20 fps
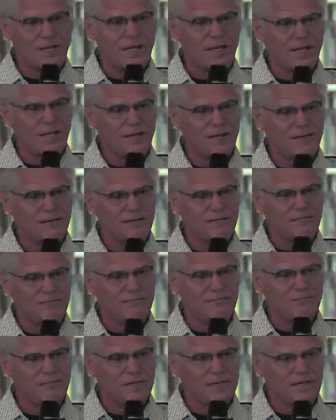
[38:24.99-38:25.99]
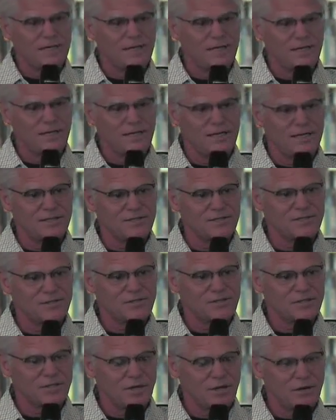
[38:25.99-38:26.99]
And uh,
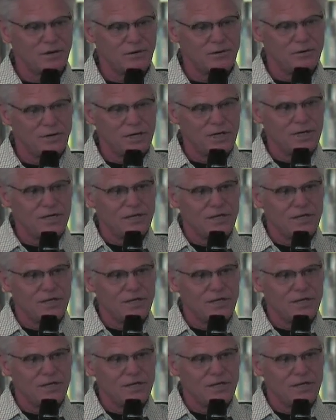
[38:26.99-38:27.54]
so,